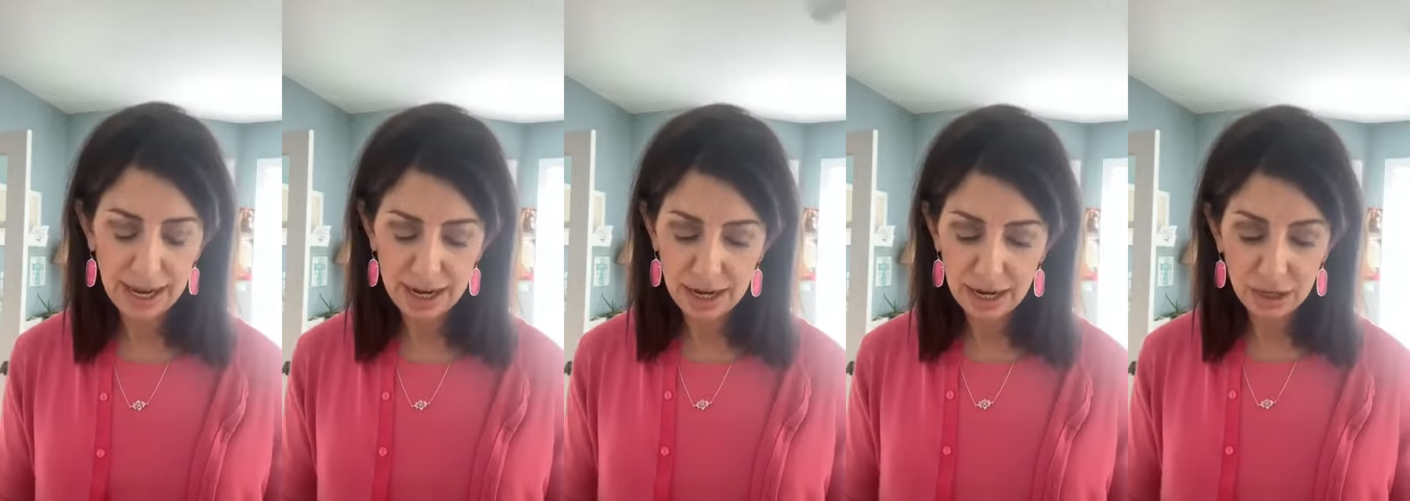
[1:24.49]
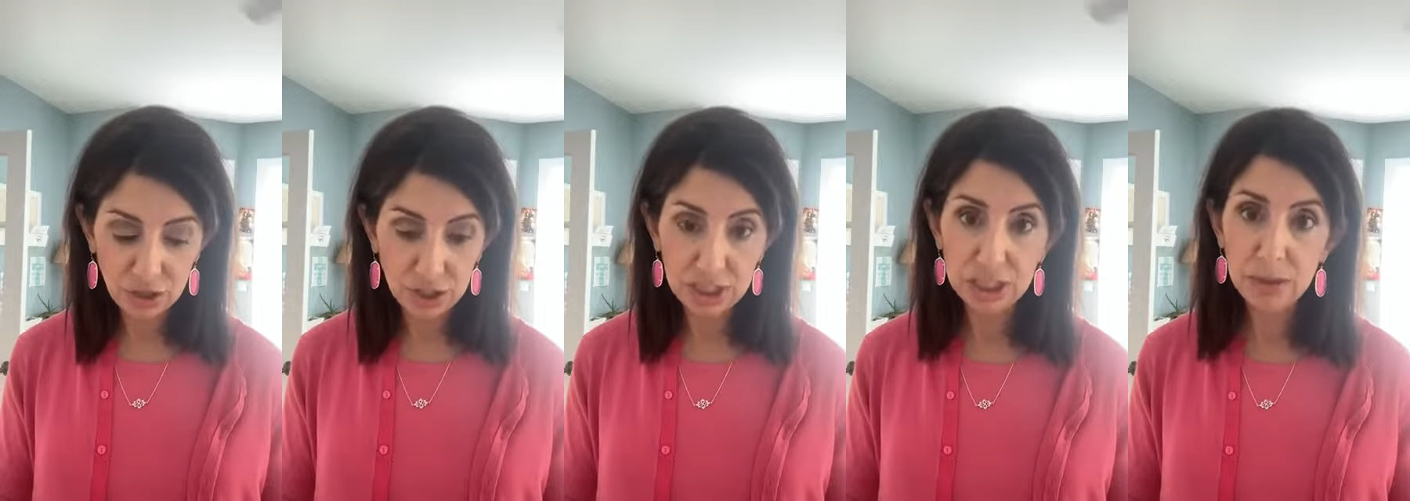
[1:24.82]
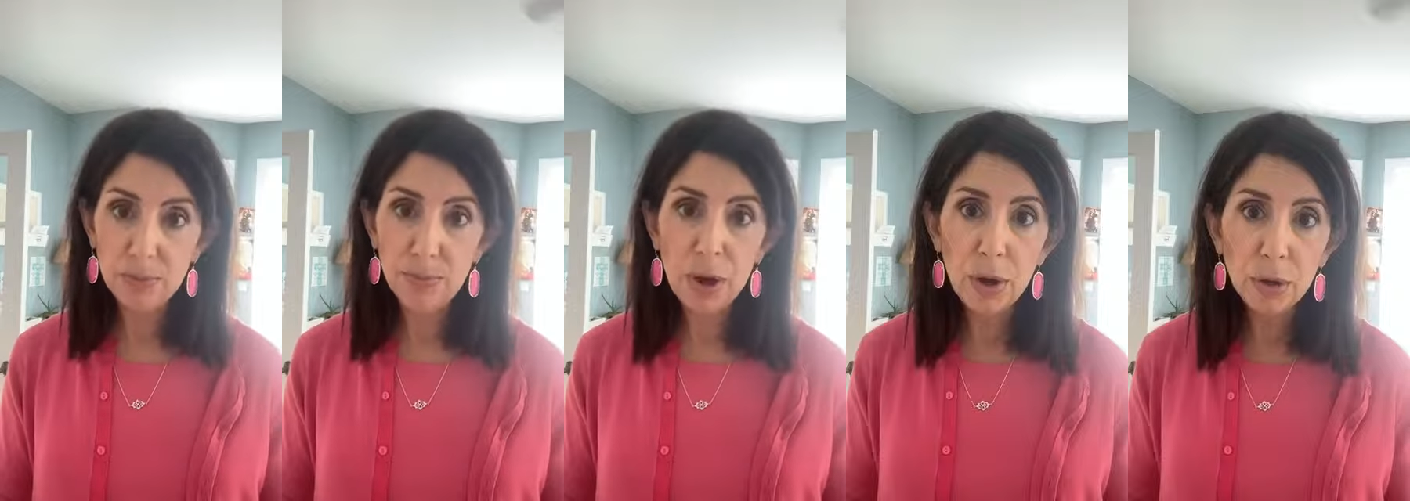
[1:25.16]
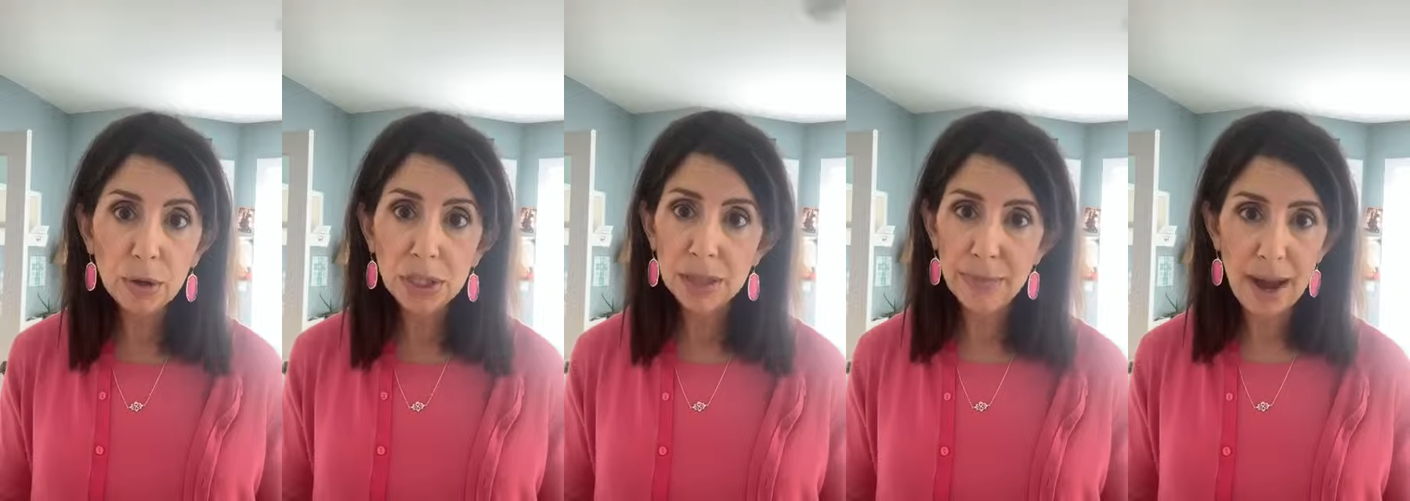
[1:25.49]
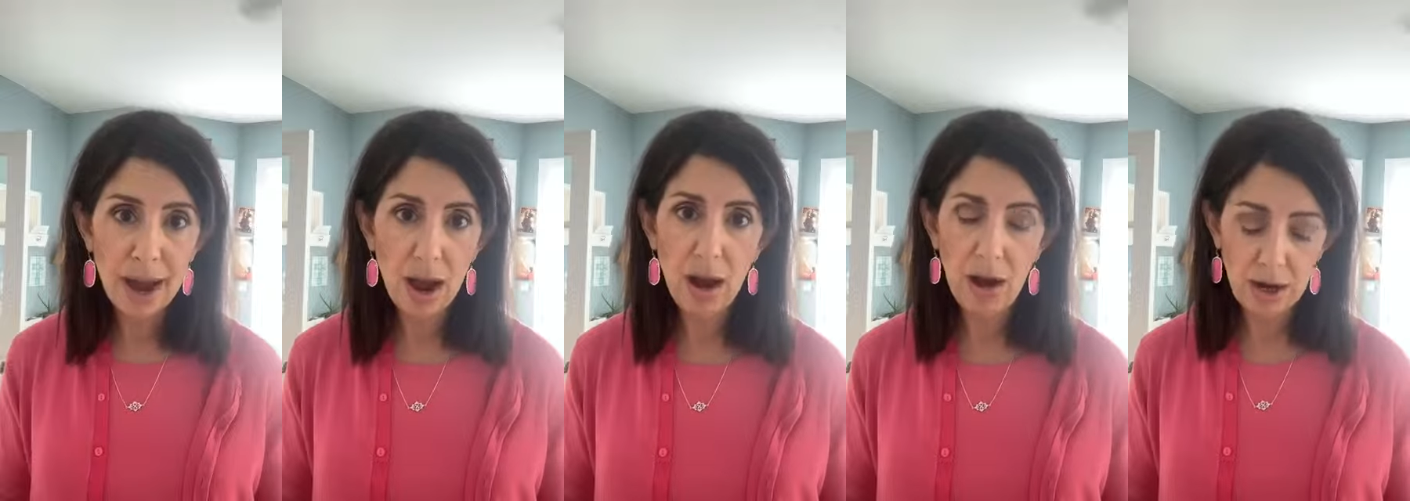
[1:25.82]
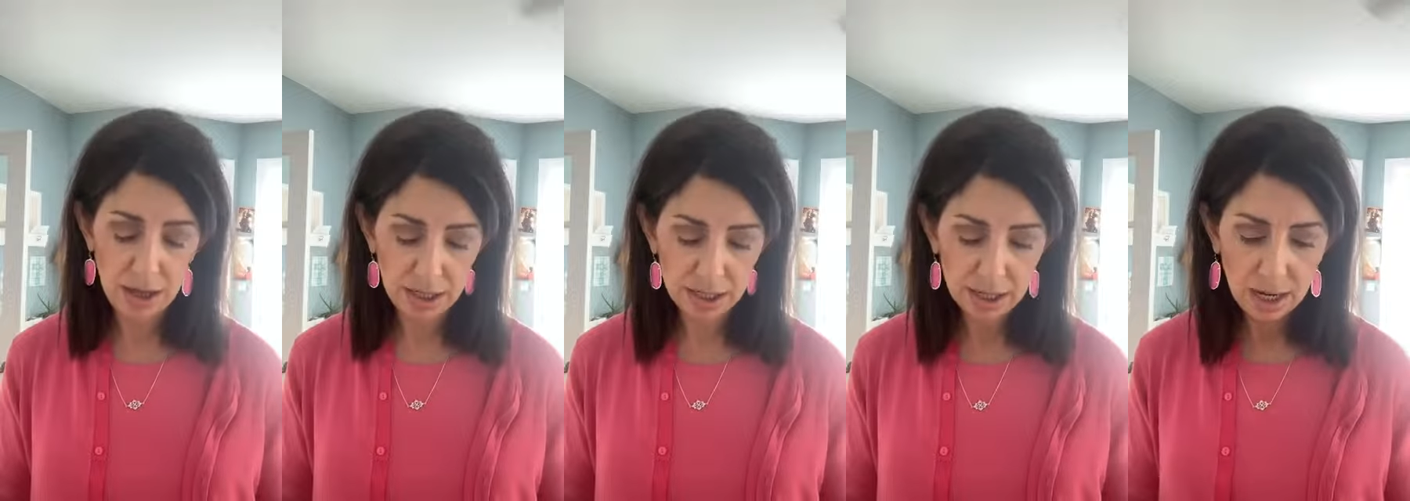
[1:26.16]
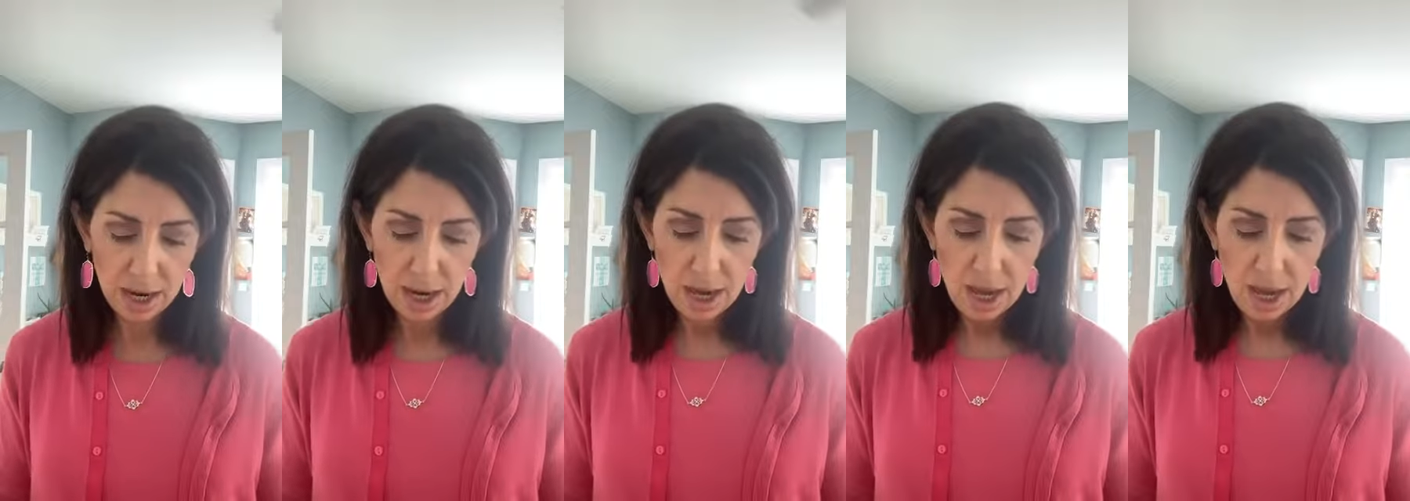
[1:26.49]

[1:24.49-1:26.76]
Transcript: And it just spoke to my heart.